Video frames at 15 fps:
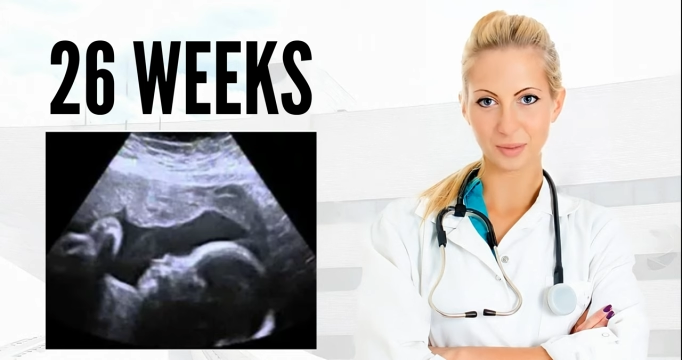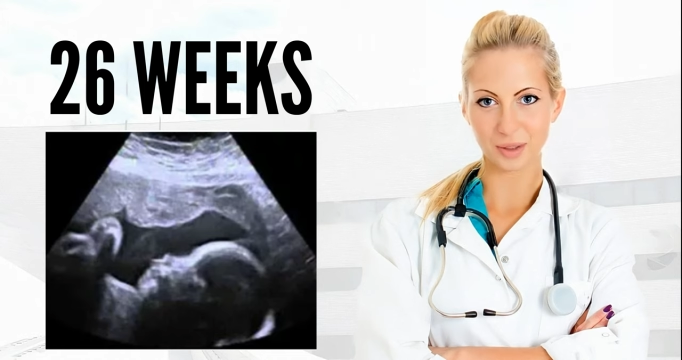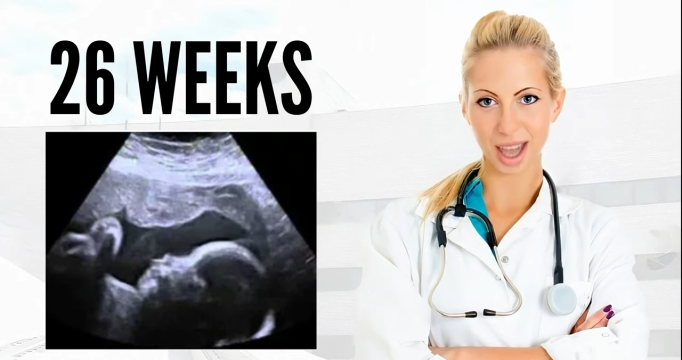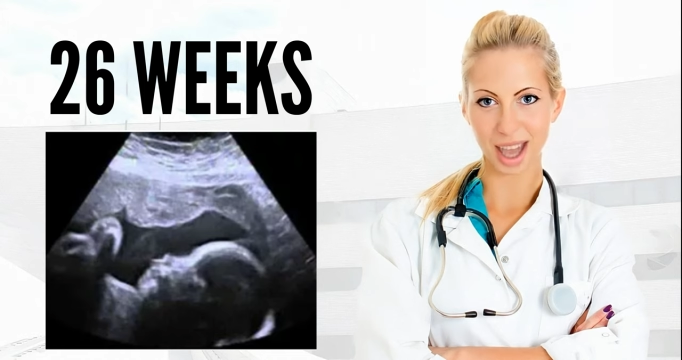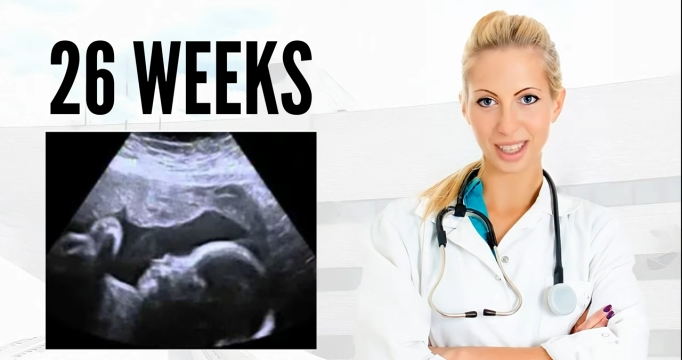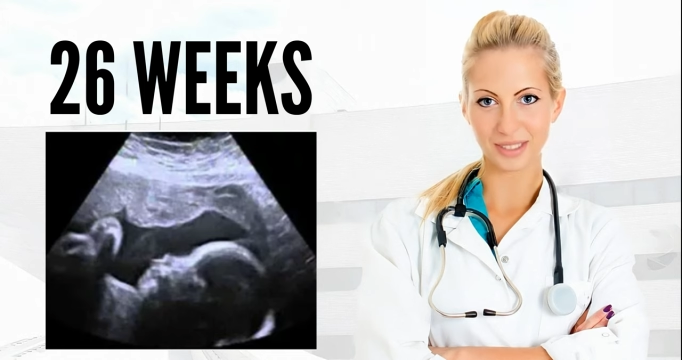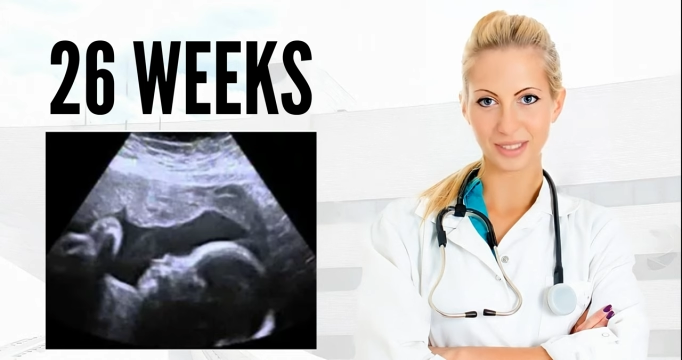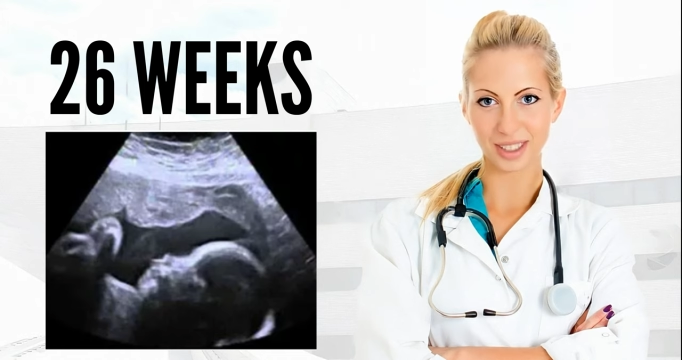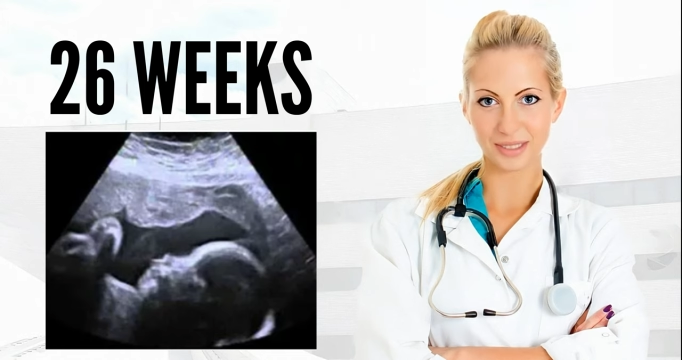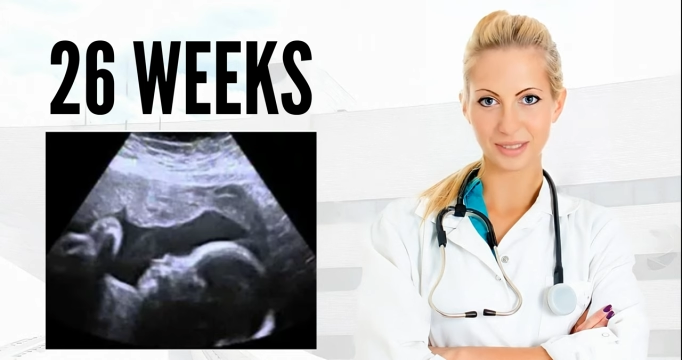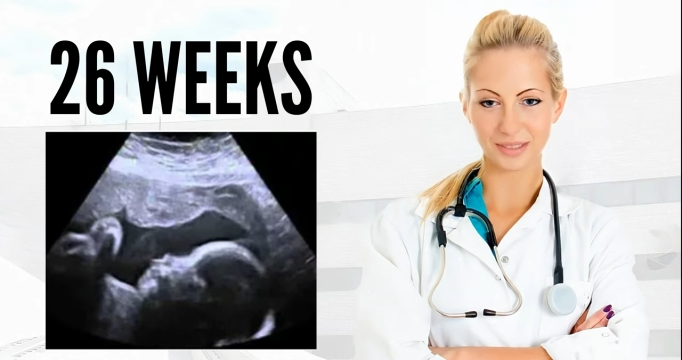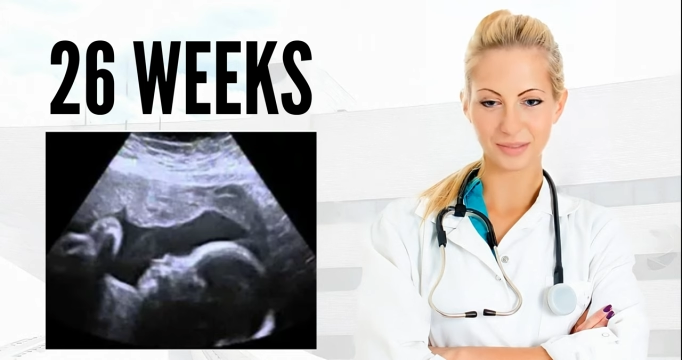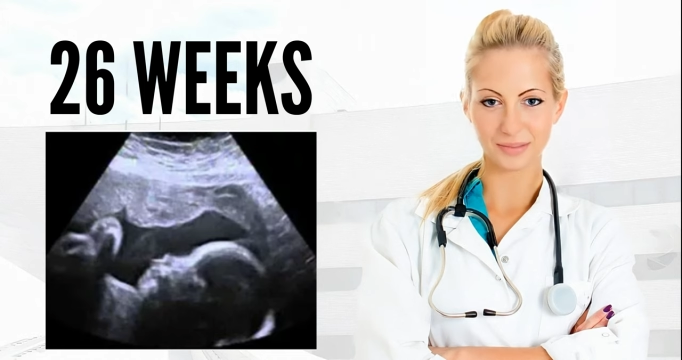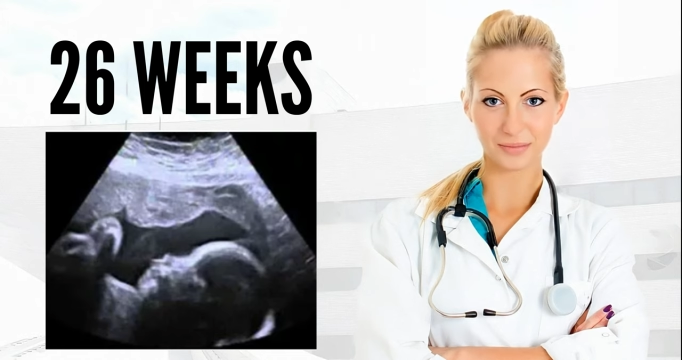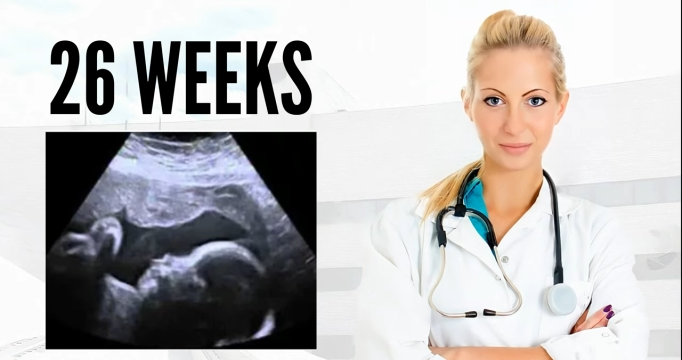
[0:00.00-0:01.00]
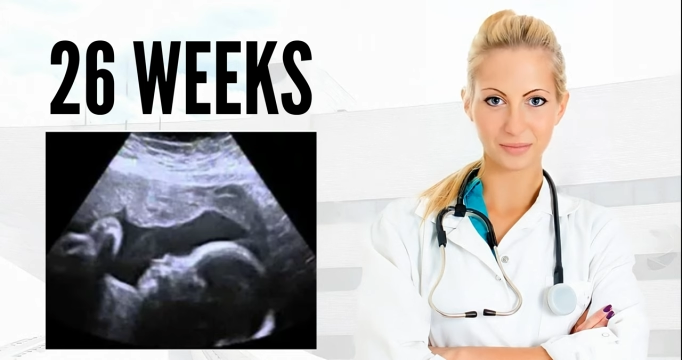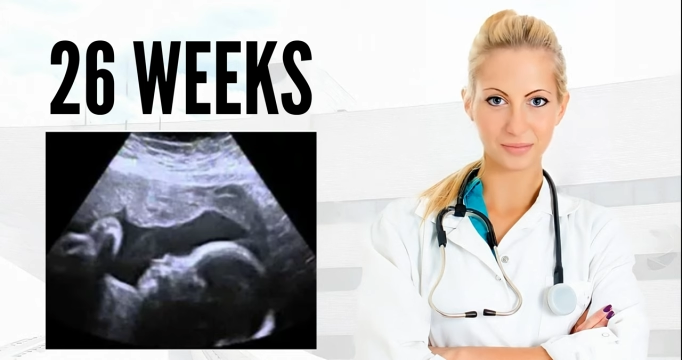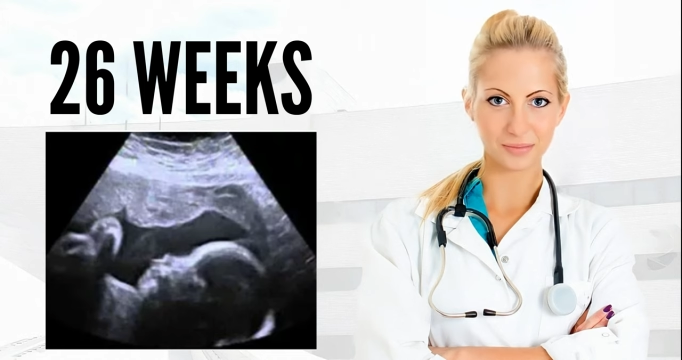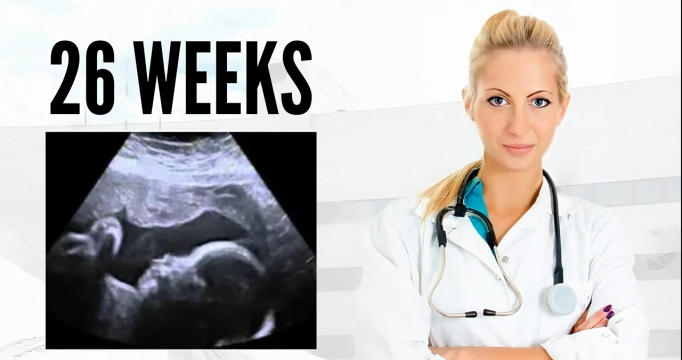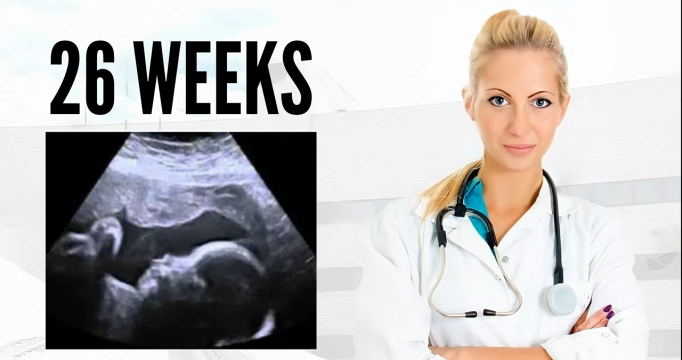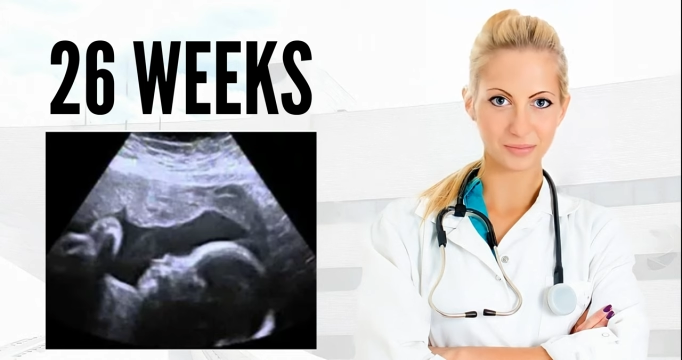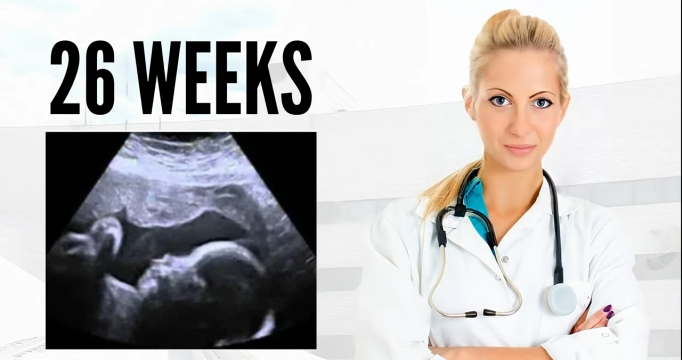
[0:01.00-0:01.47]
Your baby,
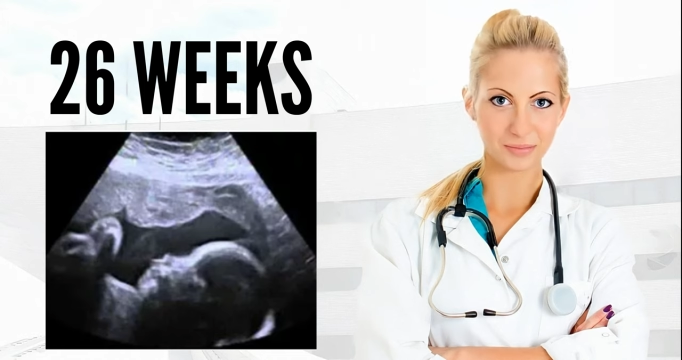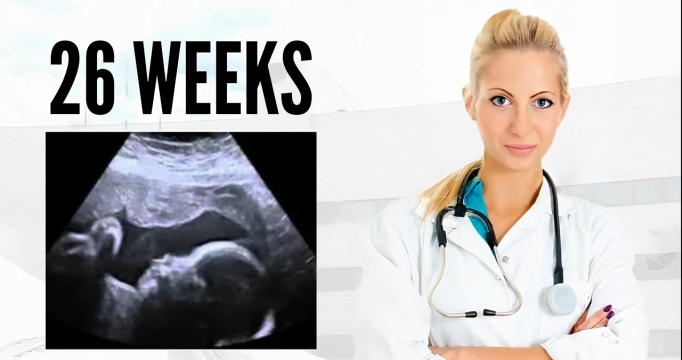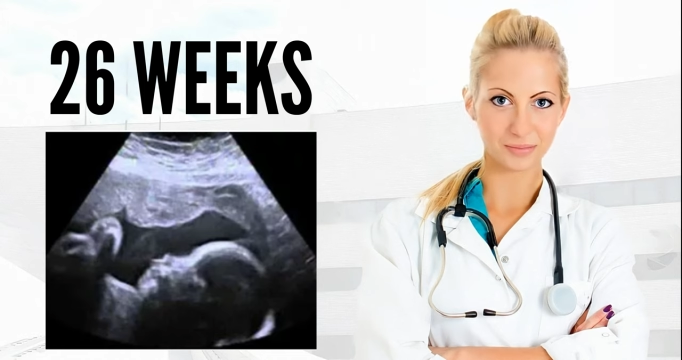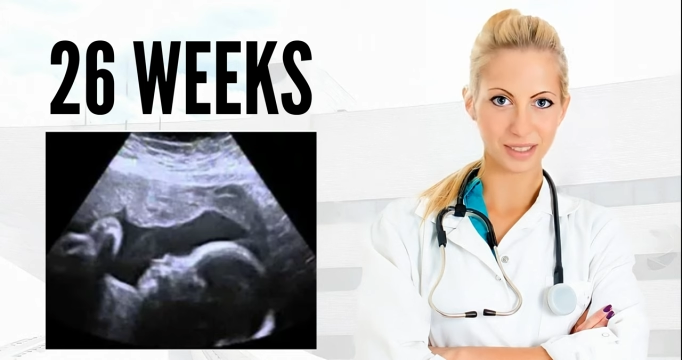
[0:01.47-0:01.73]
weighing a little